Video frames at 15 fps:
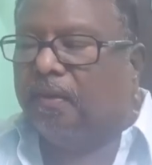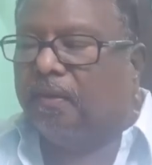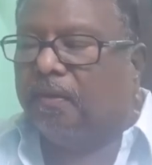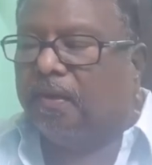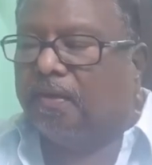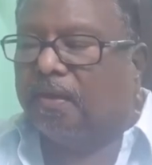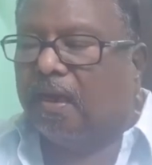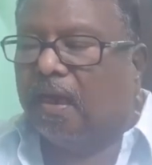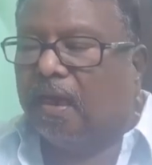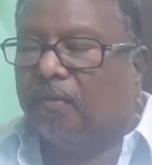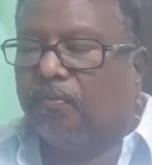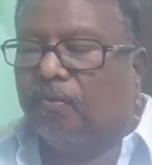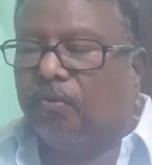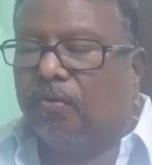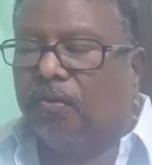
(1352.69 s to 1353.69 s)
This
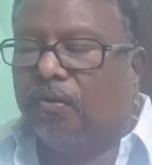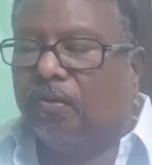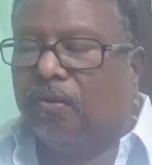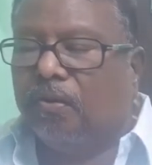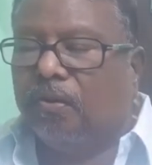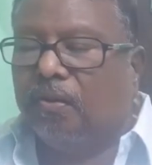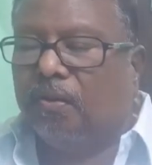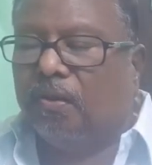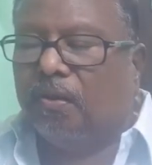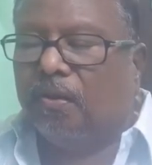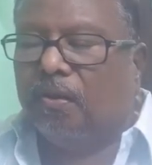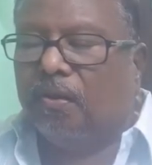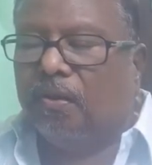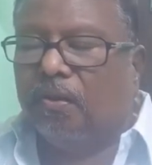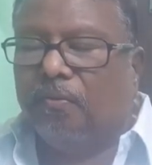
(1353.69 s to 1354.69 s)
hormone
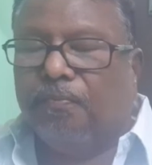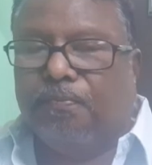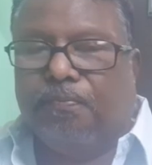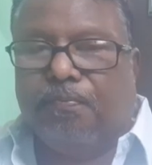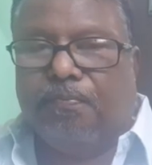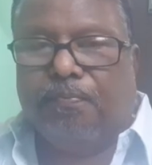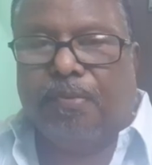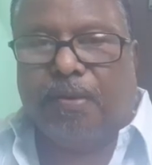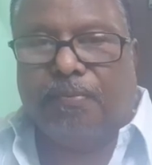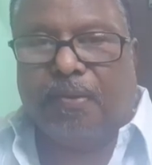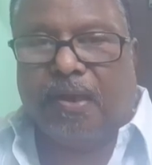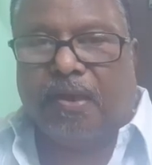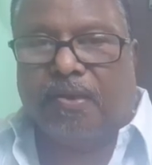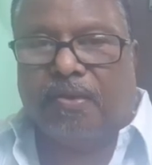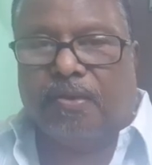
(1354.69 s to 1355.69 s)

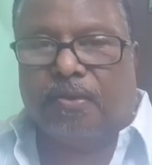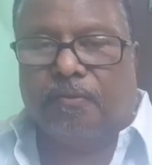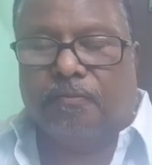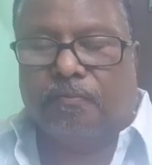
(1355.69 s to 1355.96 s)
prepares